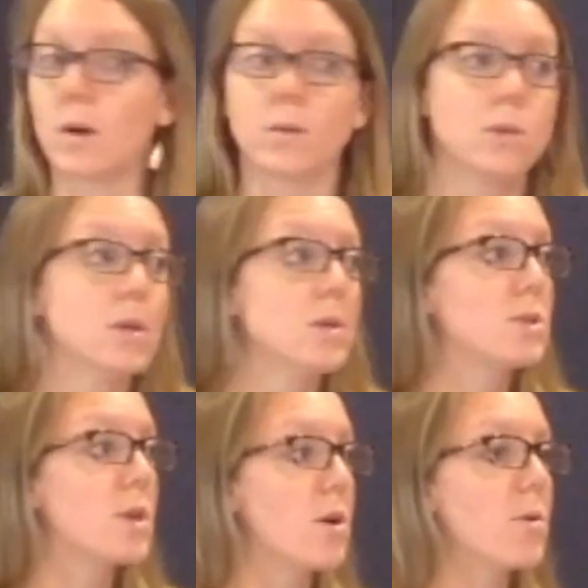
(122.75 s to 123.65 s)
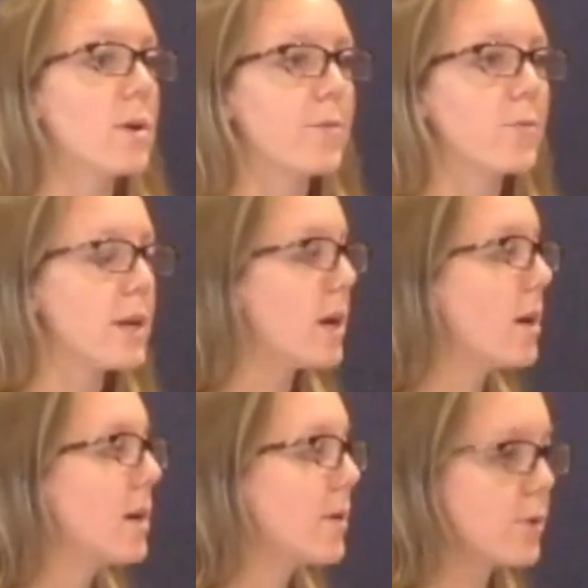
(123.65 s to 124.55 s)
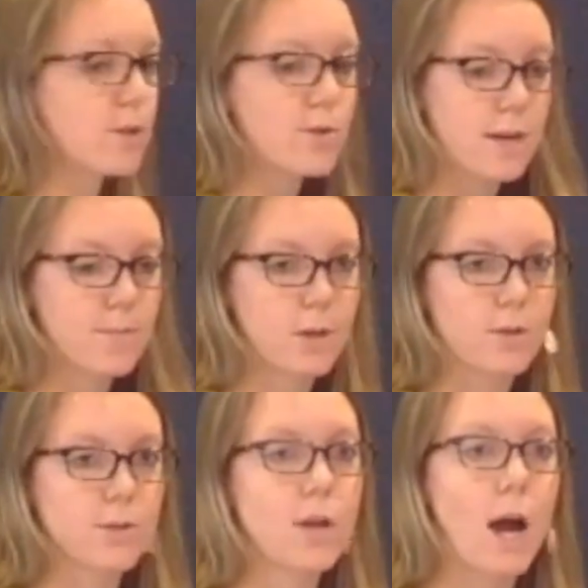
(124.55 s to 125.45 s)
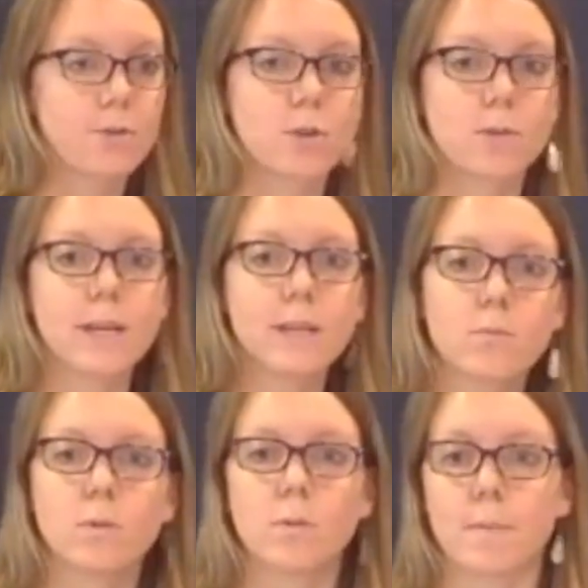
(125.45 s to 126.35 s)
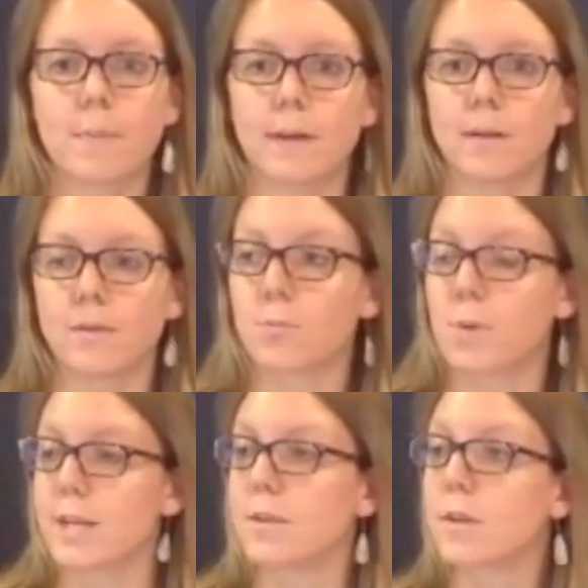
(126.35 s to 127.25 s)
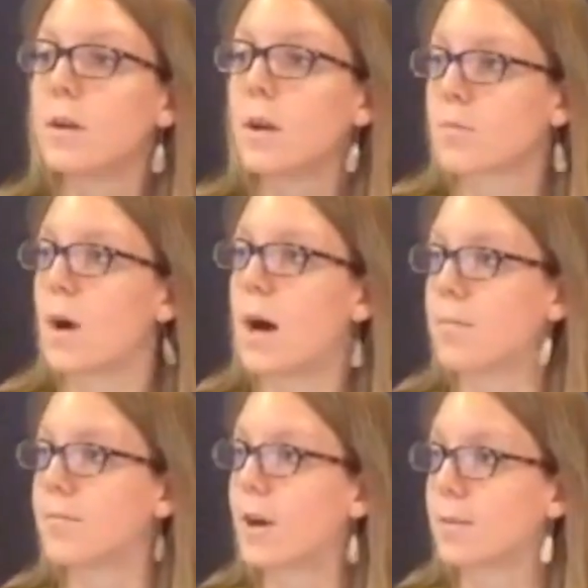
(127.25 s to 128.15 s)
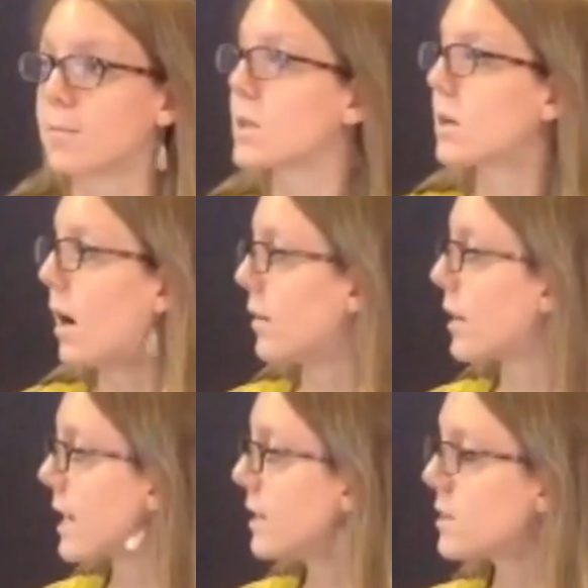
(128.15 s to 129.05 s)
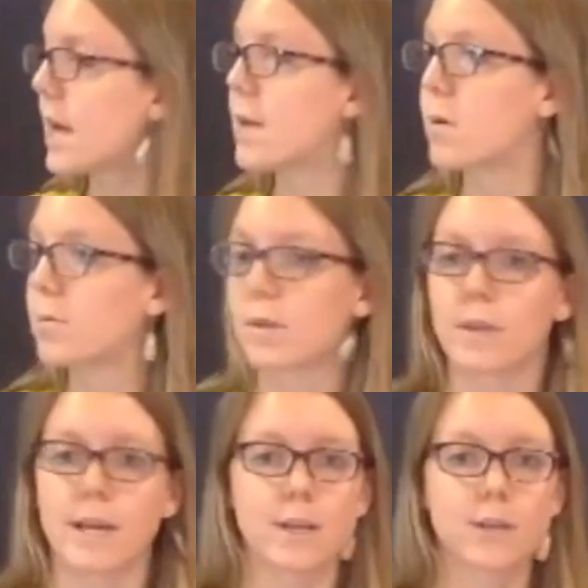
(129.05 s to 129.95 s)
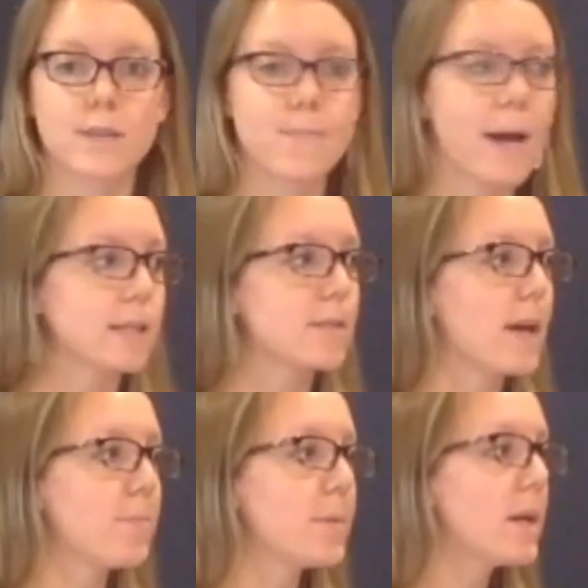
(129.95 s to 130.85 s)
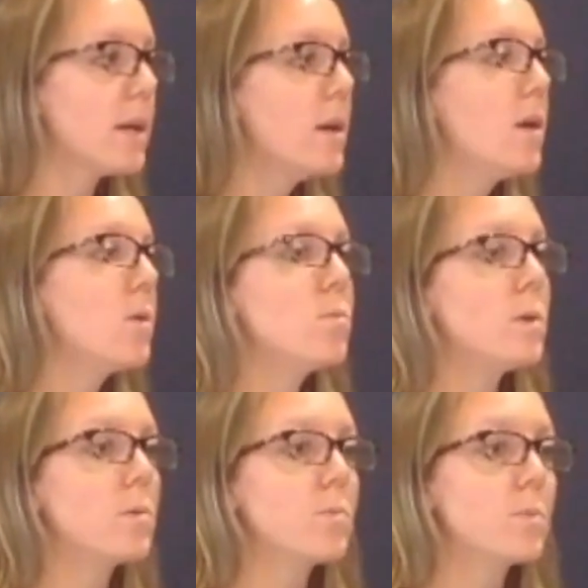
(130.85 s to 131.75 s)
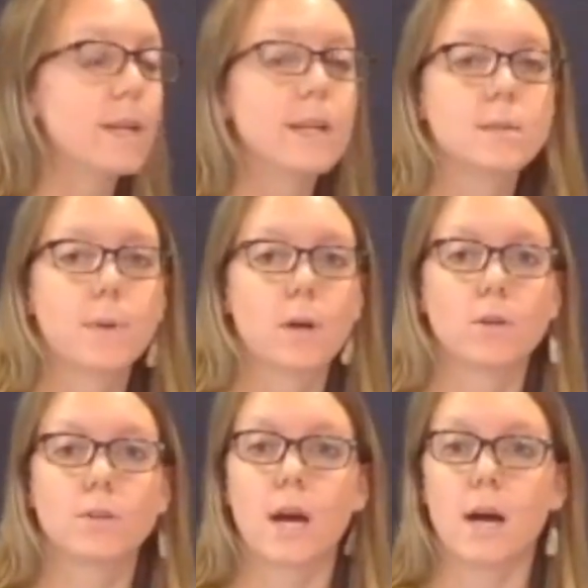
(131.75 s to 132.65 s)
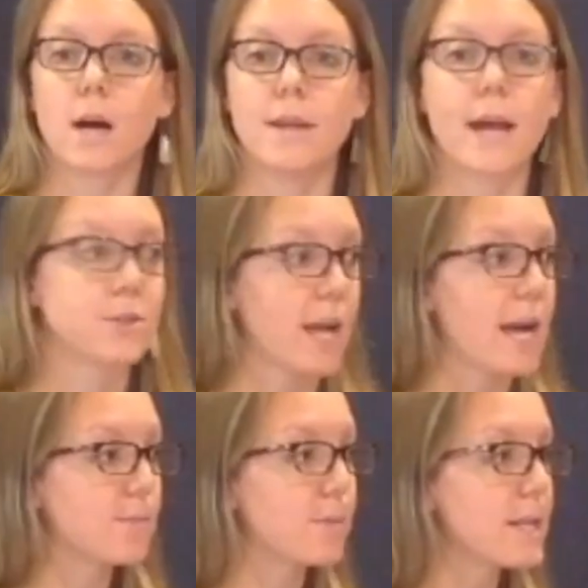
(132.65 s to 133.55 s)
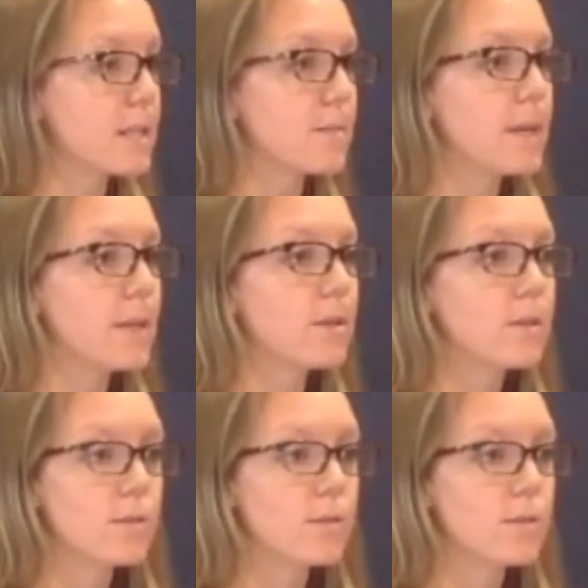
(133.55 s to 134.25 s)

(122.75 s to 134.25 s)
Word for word: built. So if we, if we do not build offshore wind, will we build wind um, farms on land, and what will the land use impacts of that be? Will we need to build a natural gas plant to meet